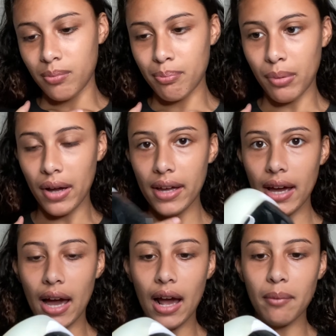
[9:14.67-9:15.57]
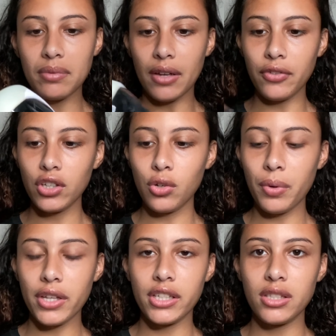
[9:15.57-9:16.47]
But I'm definitely gonna
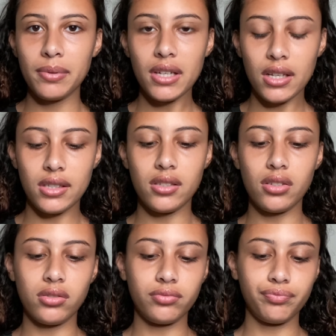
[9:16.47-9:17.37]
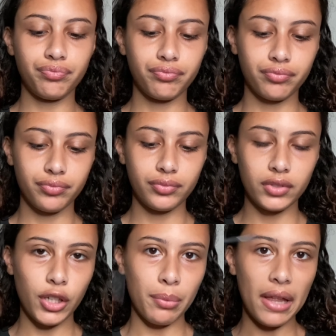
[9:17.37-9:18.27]
wear these because
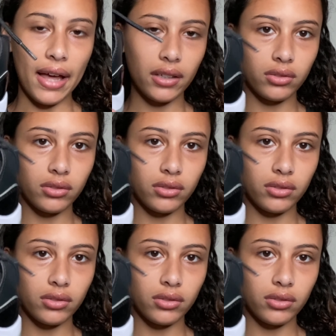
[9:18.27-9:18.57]
they're black.